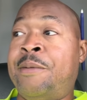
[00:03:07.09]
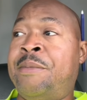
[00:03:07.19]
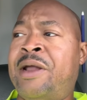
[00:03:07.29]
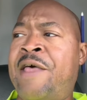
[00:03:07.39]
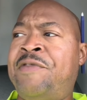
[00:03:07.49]

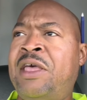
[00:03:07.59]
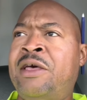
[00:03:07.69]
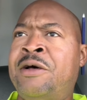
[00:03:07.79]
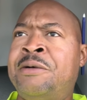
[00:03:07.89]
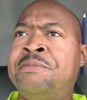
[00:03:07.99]
But I think
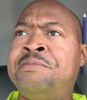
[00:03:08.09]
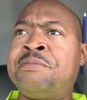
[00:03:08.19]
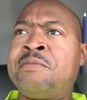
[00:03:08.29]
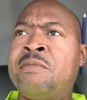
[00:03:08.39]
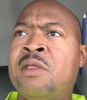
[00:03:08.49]
um,
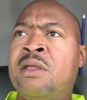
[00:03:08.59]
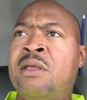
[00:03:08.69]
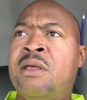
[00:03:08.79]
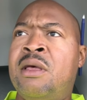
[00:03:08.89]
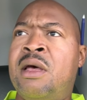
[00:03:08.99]

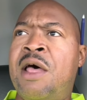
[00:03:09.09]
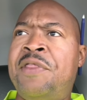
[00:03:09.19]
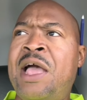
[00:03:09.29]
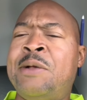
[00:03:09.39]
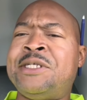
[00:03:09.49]
I
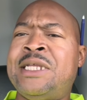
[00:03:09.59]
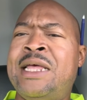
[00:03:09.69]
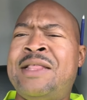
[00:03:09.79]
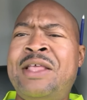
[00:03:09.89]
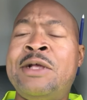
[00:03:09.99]
think I was
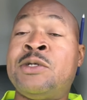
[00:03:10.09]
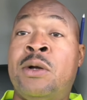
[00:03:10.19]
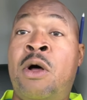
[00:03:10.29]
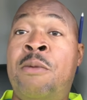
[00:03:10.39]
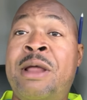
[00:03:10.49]
I think I was
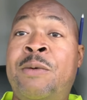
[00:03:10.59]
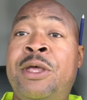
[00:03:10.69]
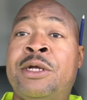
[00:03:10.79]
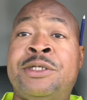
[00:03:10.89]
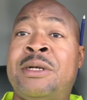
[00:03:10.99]
going home that
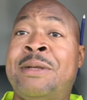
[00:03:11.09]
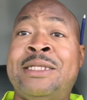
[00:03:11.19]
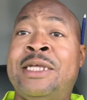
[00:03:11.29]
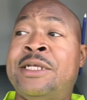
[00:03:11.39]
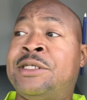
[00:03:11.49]
week or something
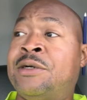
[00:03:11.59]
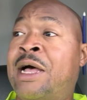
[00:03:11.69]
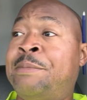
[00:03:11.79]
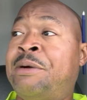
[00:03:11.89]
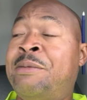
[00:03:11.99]
like that. So
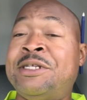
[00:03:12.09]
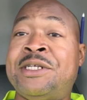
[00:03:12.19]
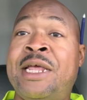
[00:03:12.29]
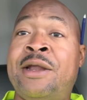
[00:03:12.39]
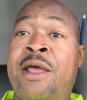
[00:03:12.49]
I pretty much
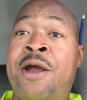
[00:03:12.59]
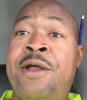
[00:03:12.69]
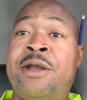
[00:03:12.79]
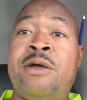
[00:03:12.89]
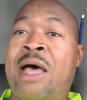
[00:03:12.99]
stayed in the
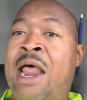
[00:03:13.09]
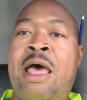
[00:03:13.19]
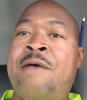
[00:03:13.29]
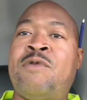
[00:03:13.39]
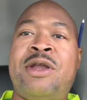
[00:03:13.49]
area. No, I
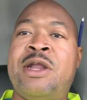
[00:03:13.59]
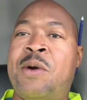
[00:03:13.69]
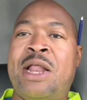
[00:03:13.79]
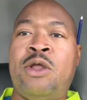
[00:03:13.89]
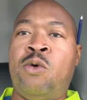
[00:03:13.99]
have no idea
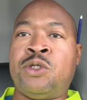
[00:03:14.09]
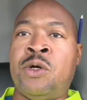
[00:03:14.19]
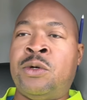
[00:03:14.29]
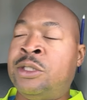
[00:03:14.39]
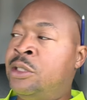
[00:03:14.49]
where that load was
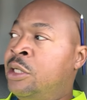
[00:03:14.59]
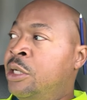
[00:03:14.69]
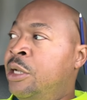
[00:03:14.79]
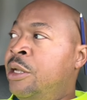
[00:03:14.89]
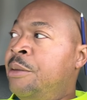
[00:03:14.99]
going.
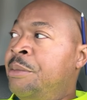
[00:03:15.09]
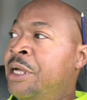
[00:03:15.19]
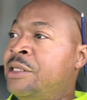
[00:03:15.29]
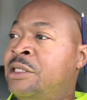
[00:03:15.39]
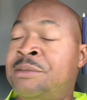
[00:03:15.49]

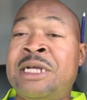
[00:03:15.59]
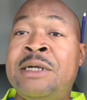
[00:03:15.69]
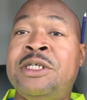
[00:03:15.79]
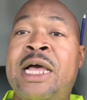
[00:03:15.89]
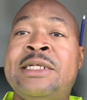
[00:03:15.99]
But
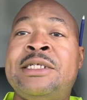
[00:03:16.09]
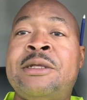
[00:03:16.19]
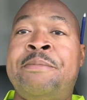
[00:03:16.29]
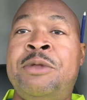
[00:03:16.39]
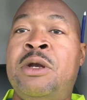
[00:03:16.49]
sometimes you gotta see
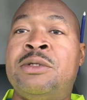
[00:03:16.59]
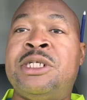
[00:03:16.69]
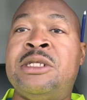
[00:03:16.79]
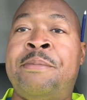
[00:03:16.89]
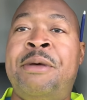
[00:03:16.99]
the you don't
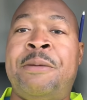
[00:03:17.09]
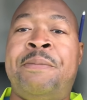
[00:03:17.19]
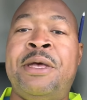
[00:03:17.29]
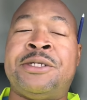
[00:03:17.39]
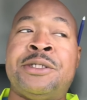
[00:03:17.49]
see the big
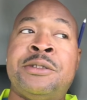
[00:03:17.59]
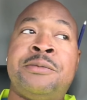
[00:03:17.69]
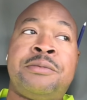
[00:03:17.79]
picture.